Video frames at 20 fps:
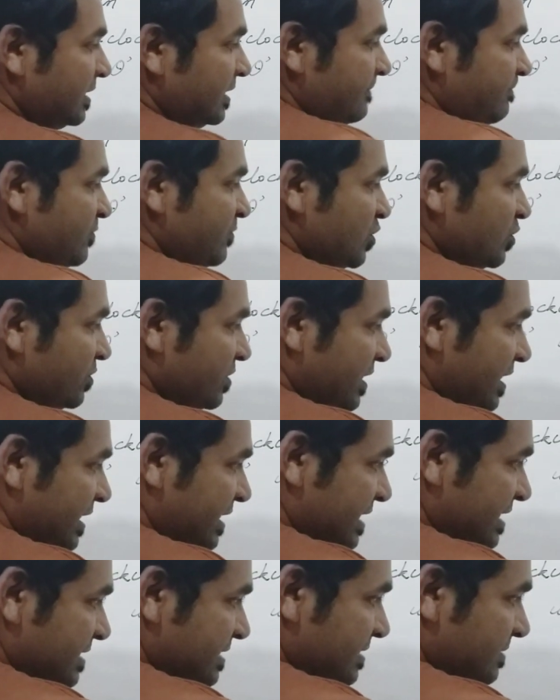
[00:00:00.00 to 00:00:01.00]
So it
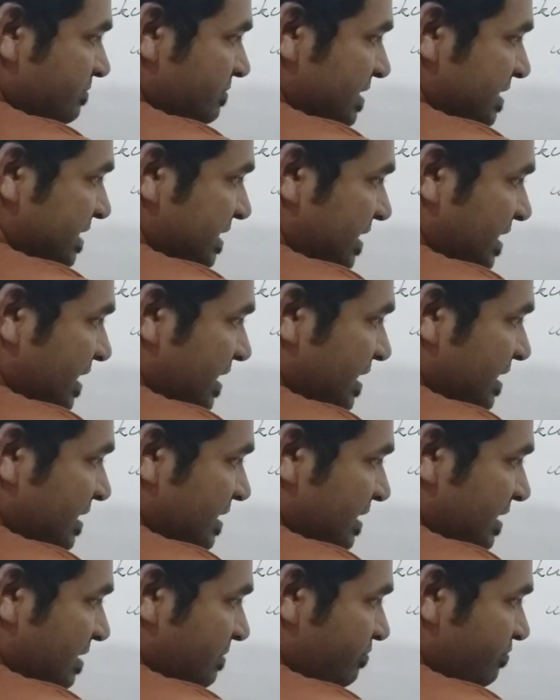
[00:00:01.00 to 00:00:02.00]
is basically
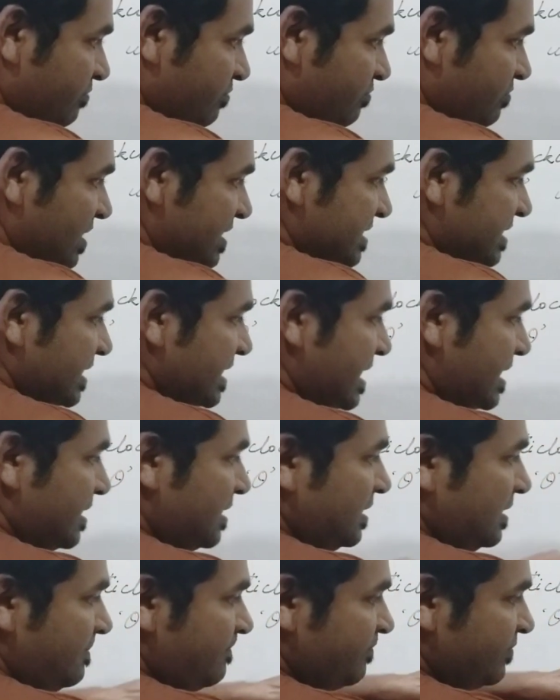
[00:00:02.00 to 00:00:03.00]
the basic
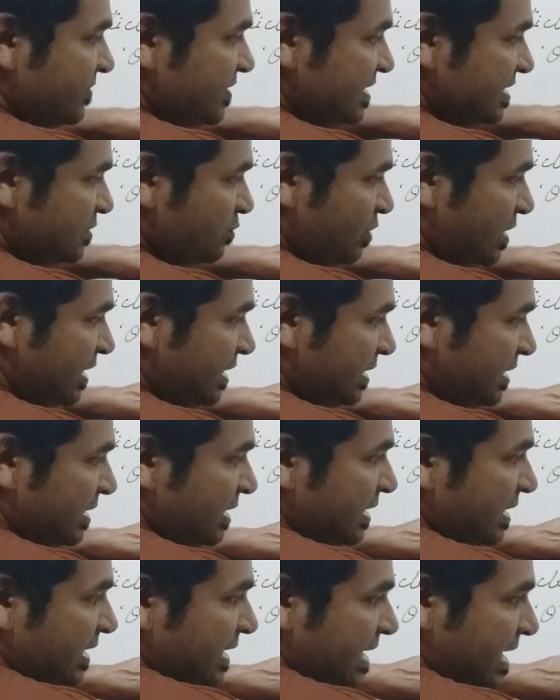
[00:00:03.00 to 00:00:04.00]
angle, this one,
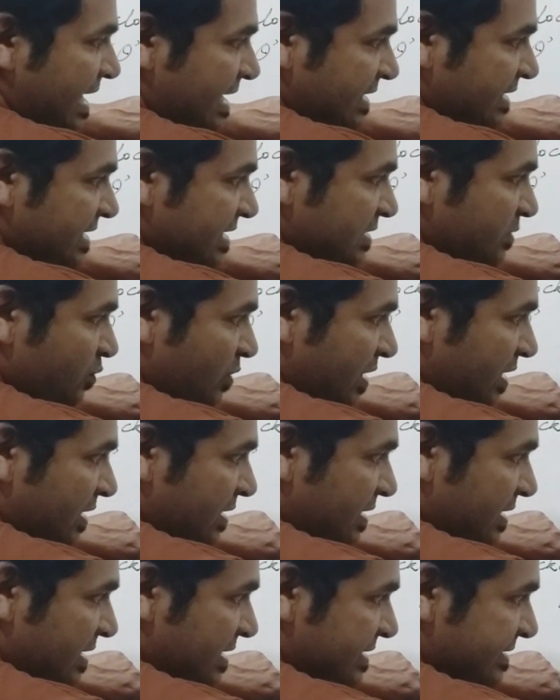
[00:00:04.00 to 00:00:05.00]
and this one
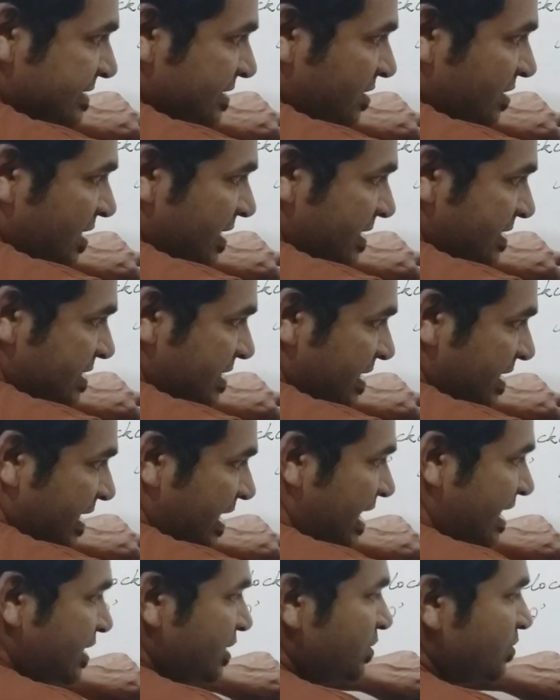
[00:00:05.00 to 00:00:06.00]
is theta,
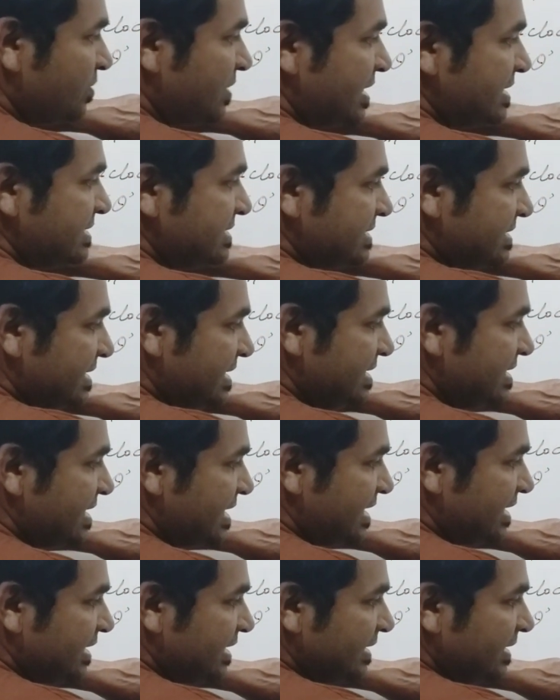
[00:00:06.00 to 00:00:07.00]
and you can see
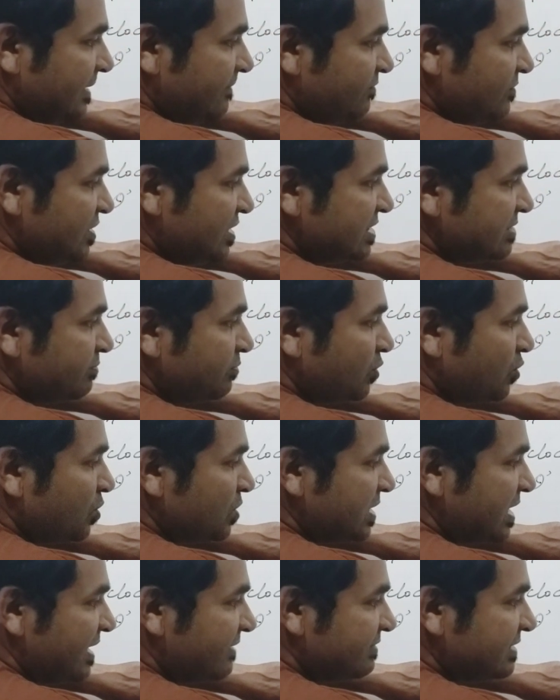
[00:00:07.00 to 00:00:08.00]
that these both
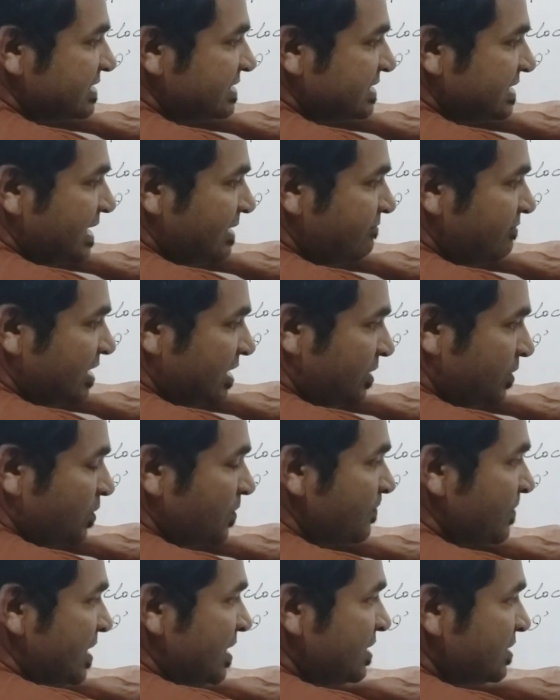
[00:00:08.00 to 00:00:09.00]
have the same value.
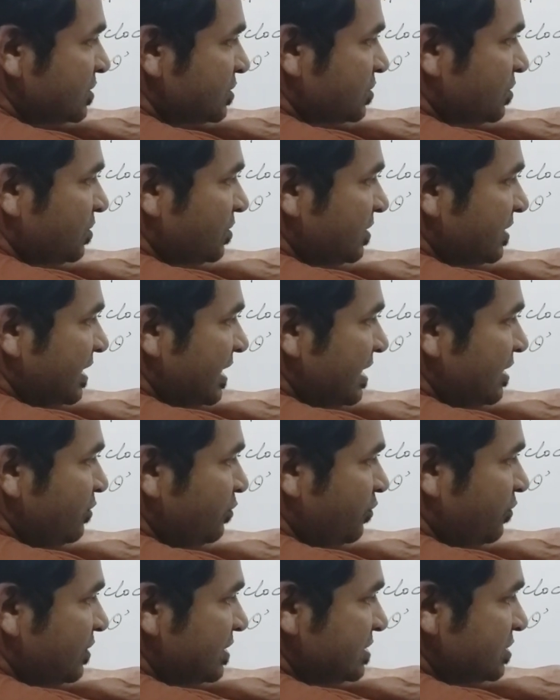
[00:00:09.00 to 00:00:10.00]
So in
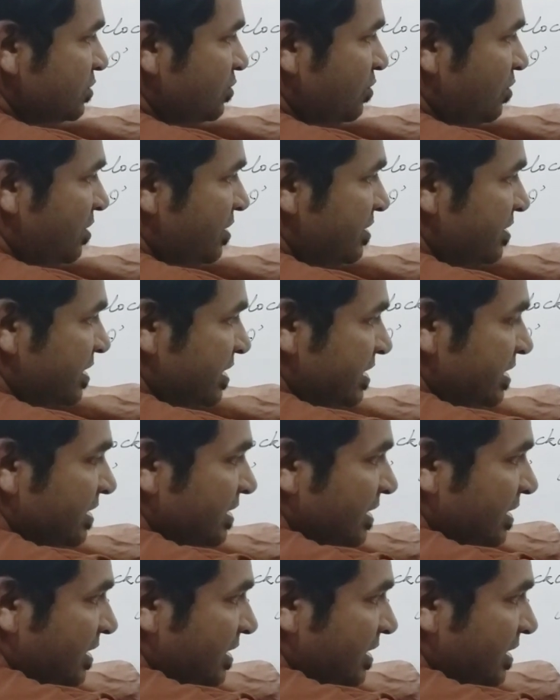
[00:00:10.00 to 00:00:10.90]
first quadrant,